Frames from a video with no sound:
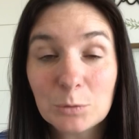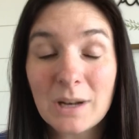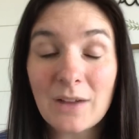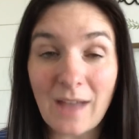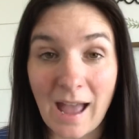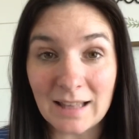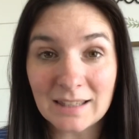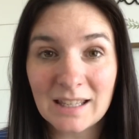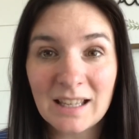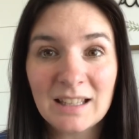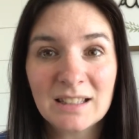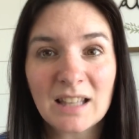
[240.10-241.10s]
when I've asked
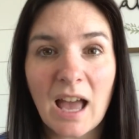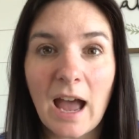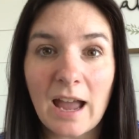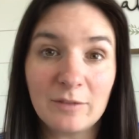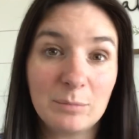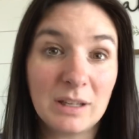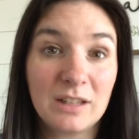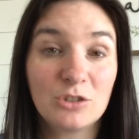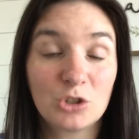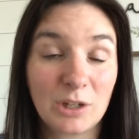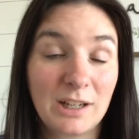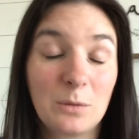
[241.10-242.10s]
this, I've been
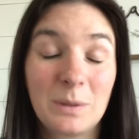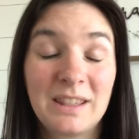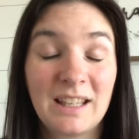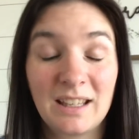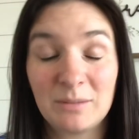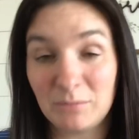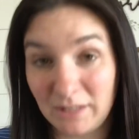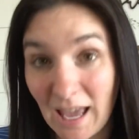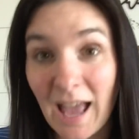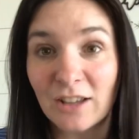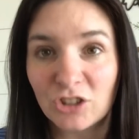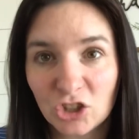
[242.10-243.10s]
treated with it,
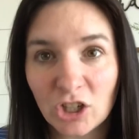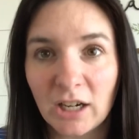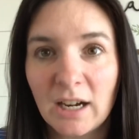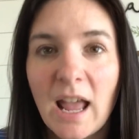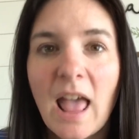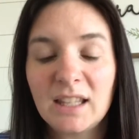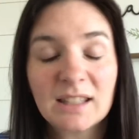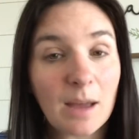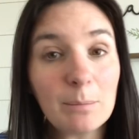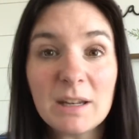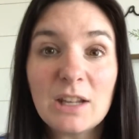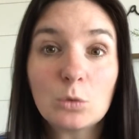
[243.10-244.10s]
yeah, sure. These
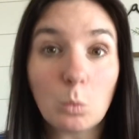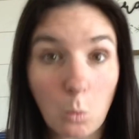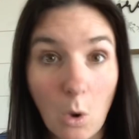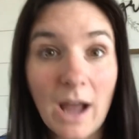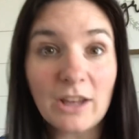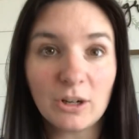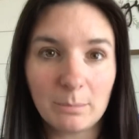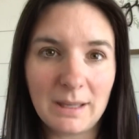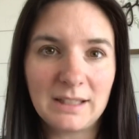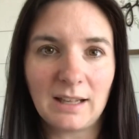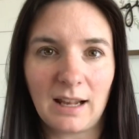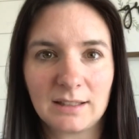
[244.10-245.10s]
companies want your
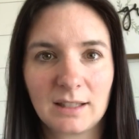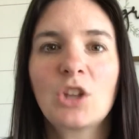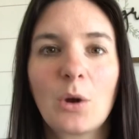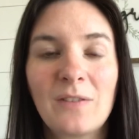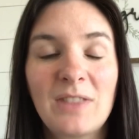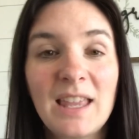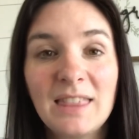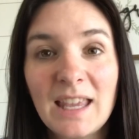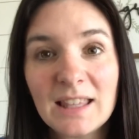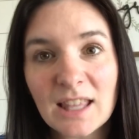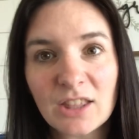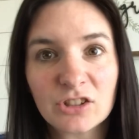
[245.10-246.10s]
business. So if they
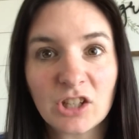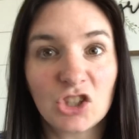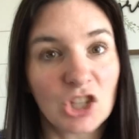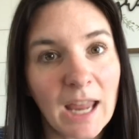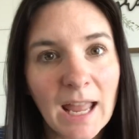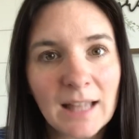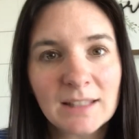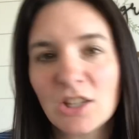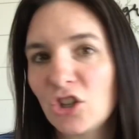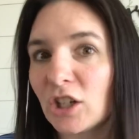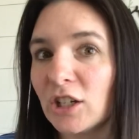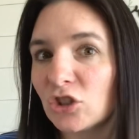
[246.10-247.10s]
think that there's a chance that
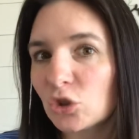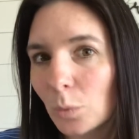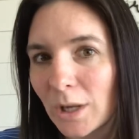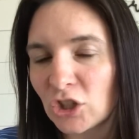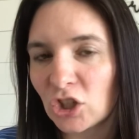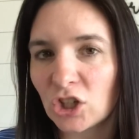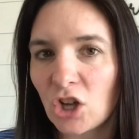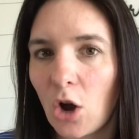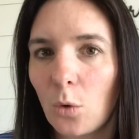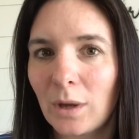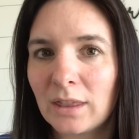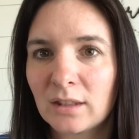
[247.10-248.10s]
you're gonna switch to
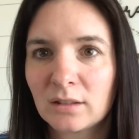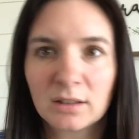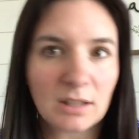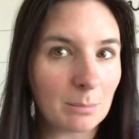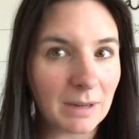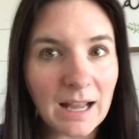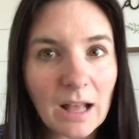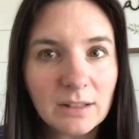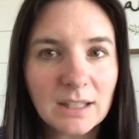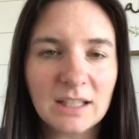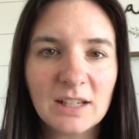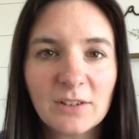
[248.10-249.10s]
go with somebody
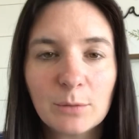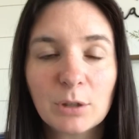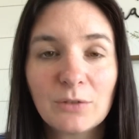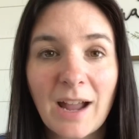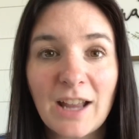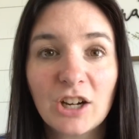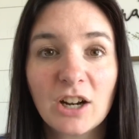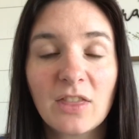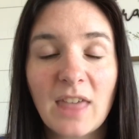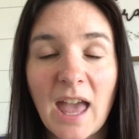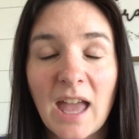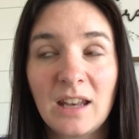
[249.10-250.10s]
else, a different provider,
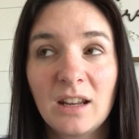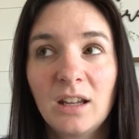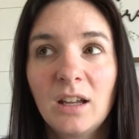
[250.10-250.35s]
then